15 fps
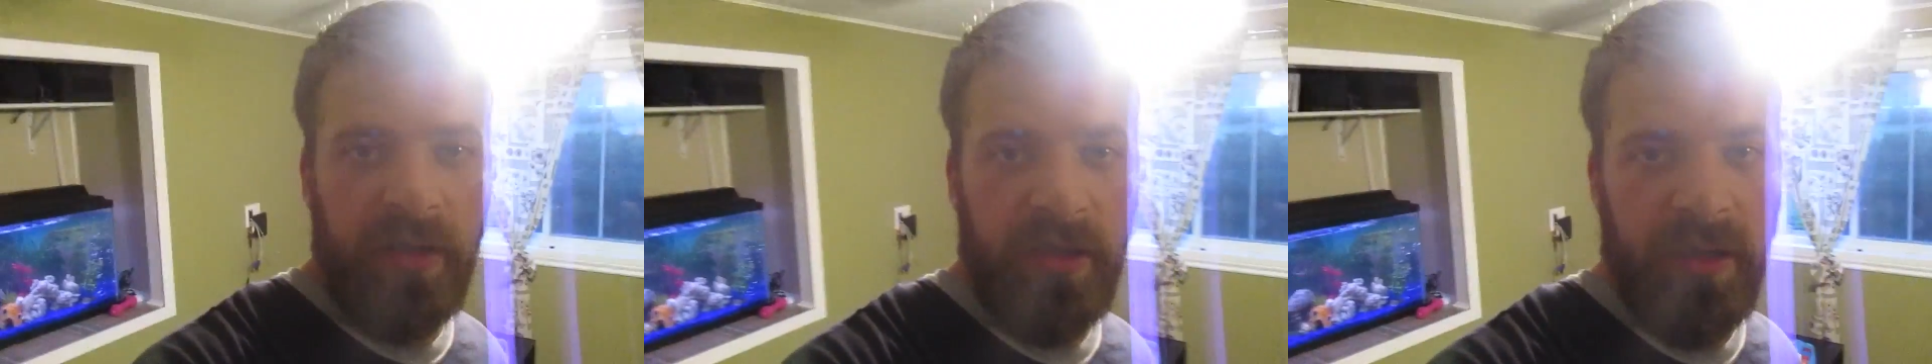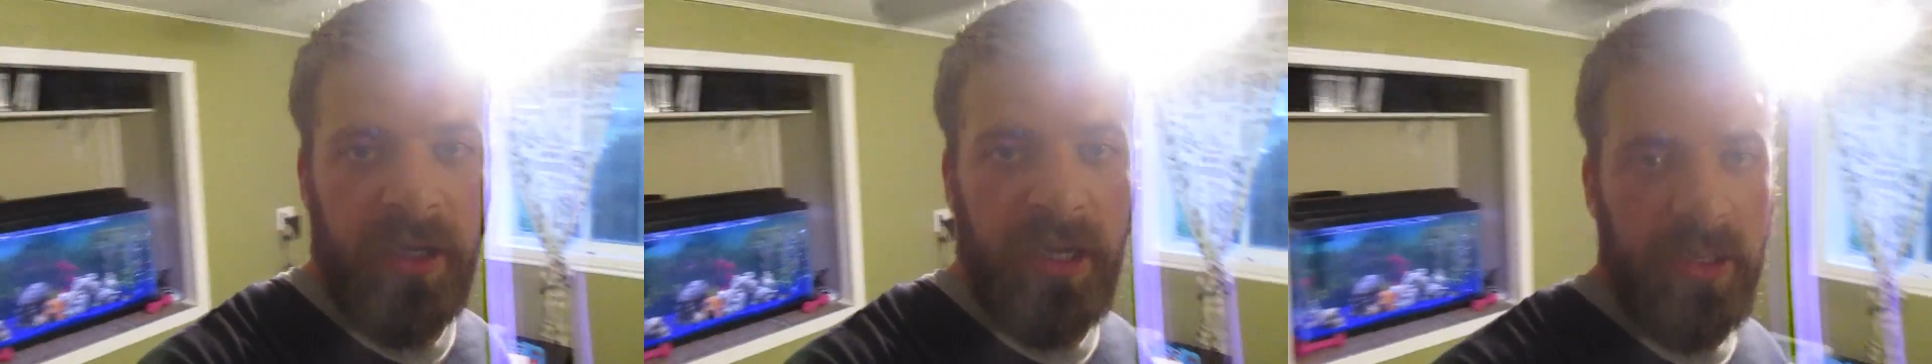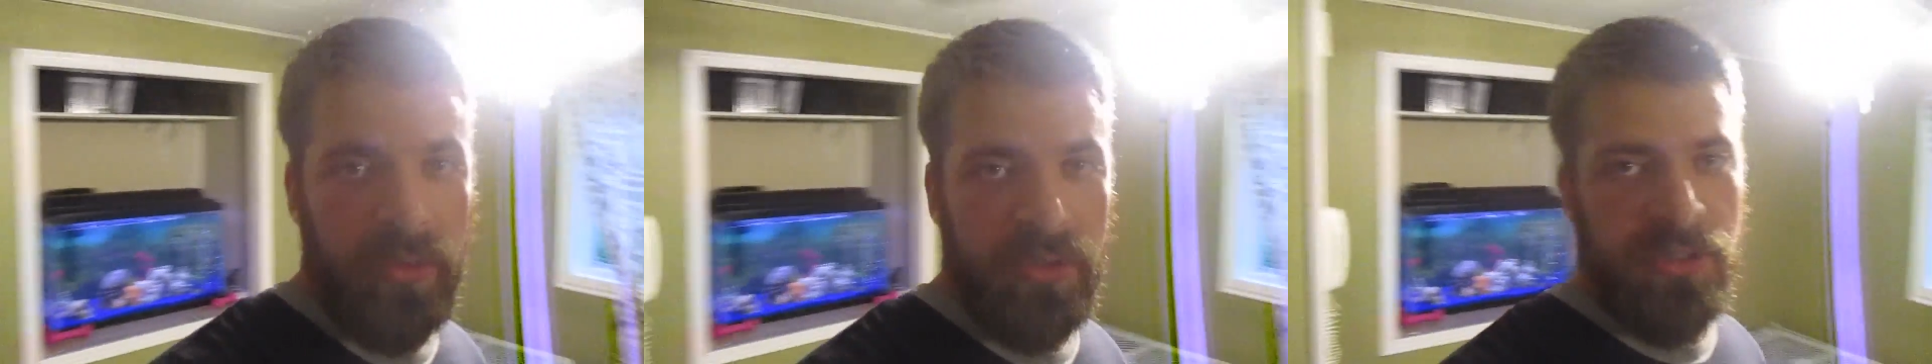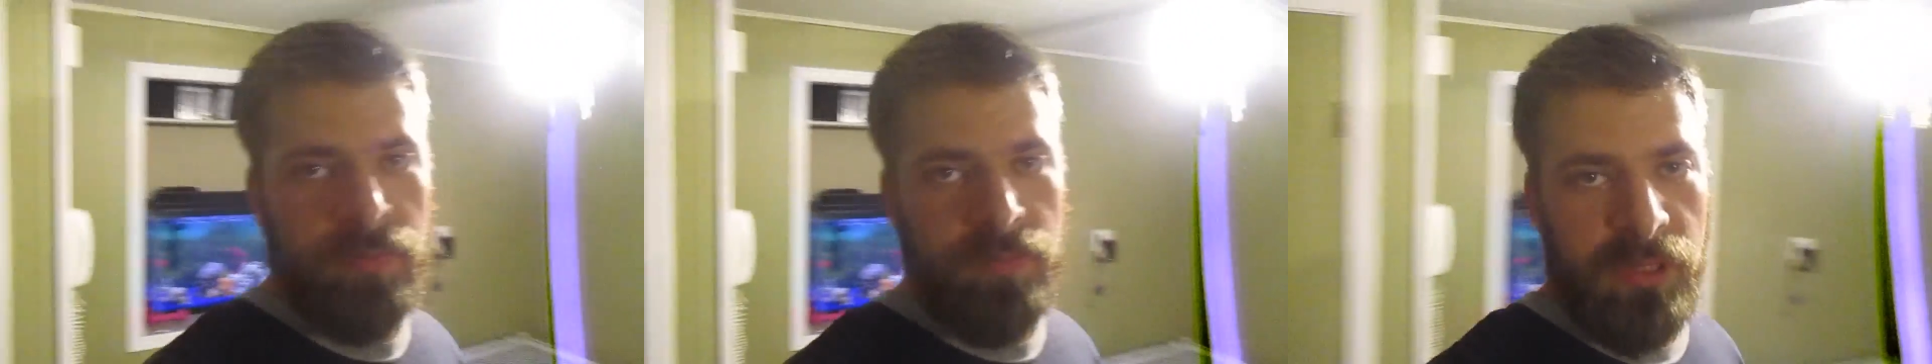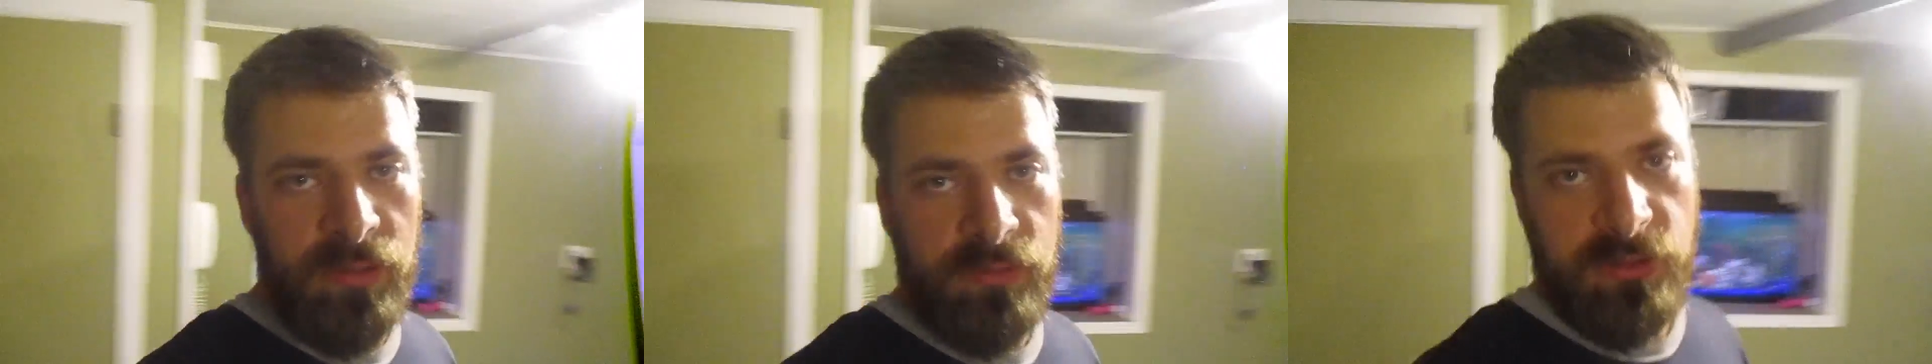and I was
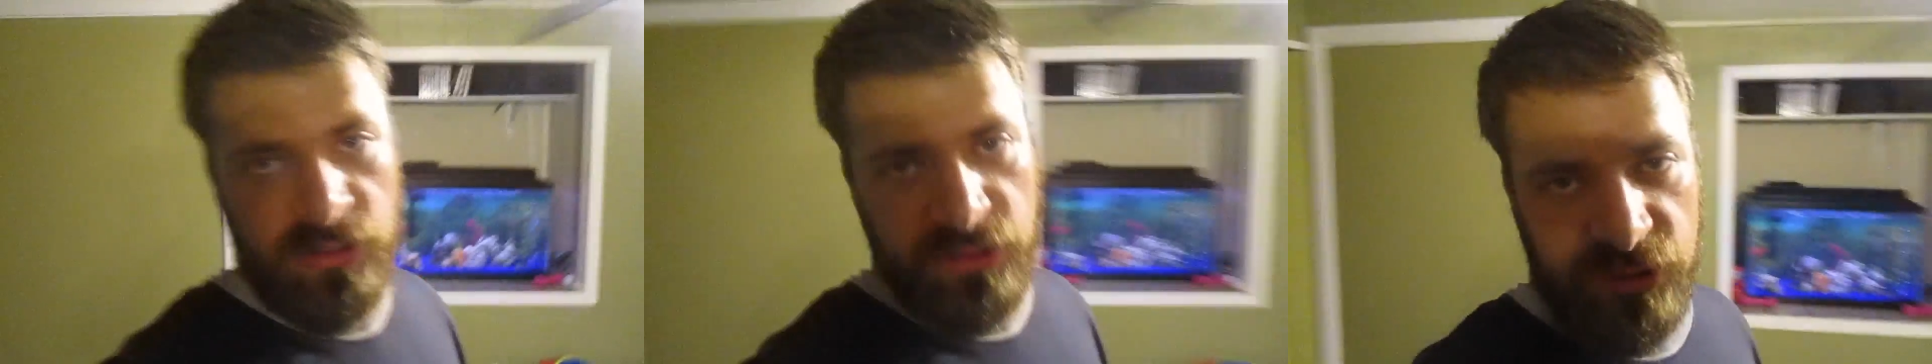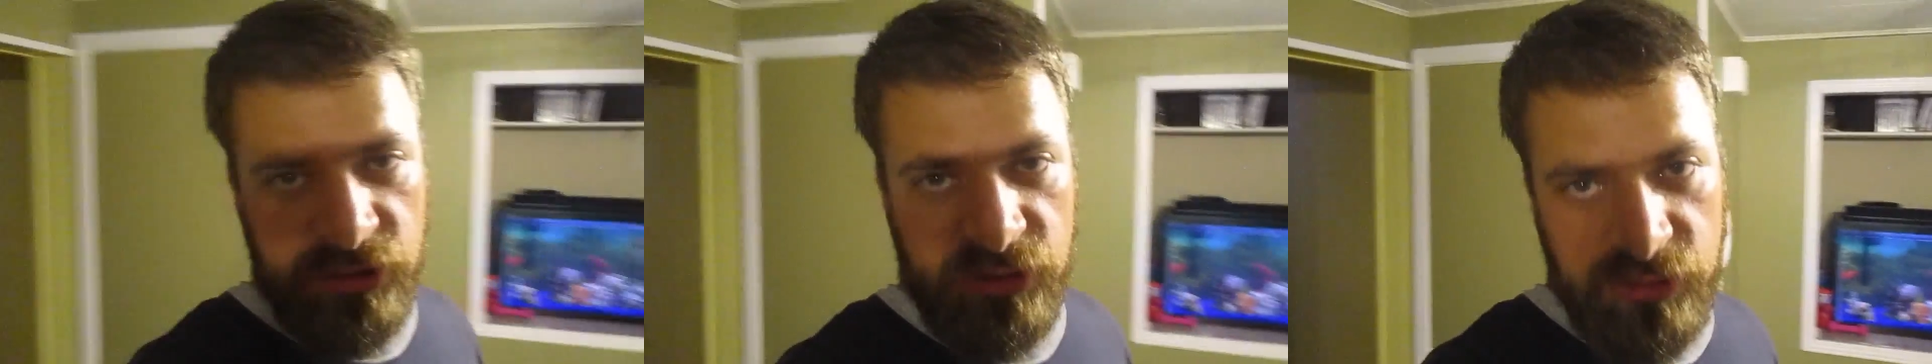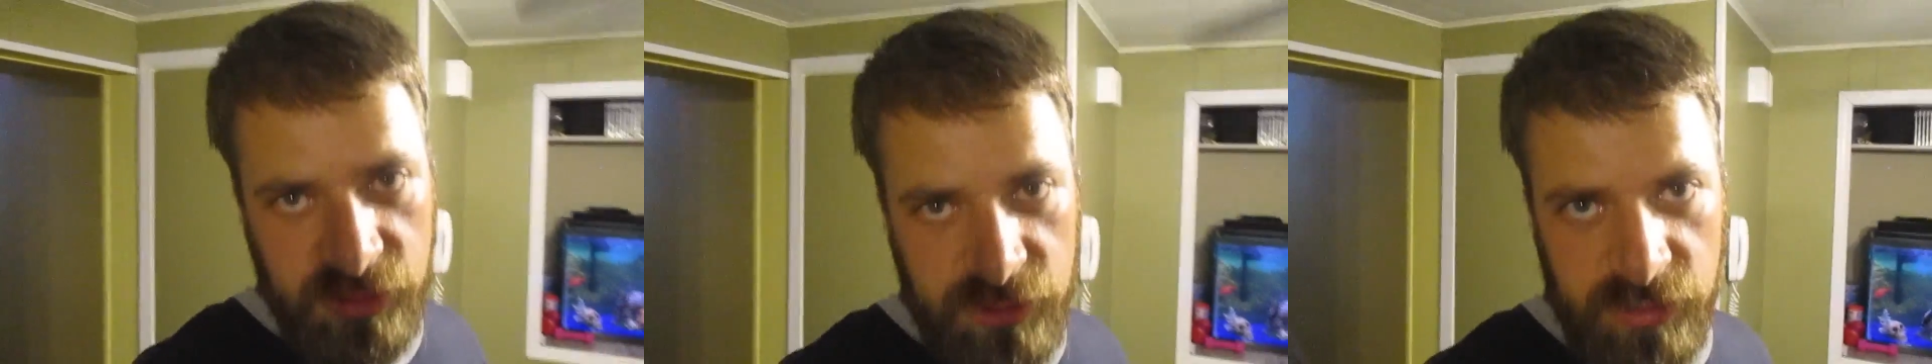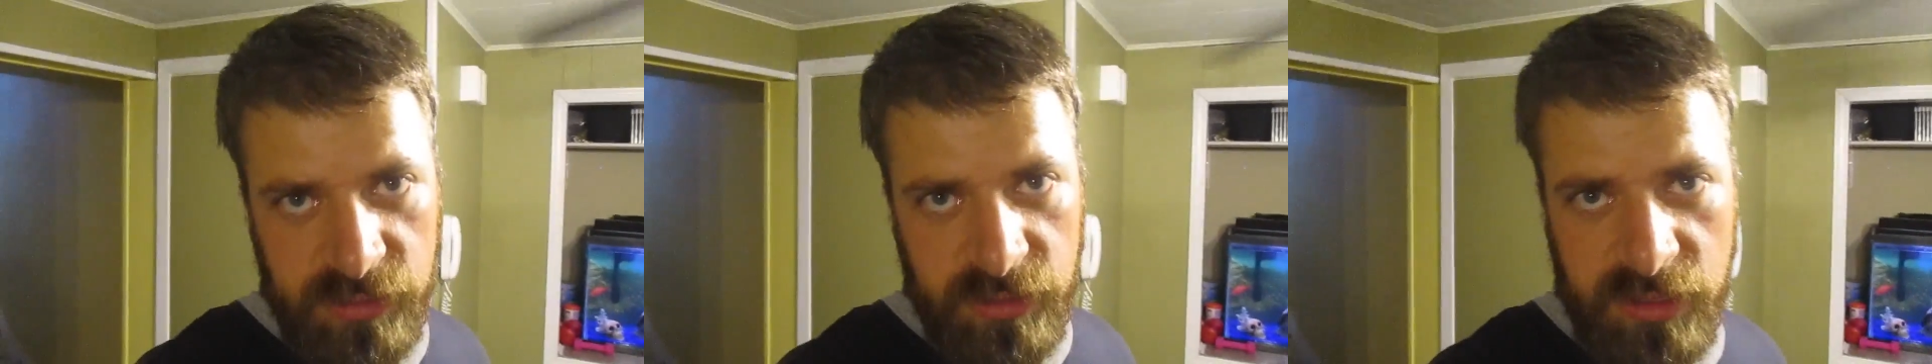about to sit on the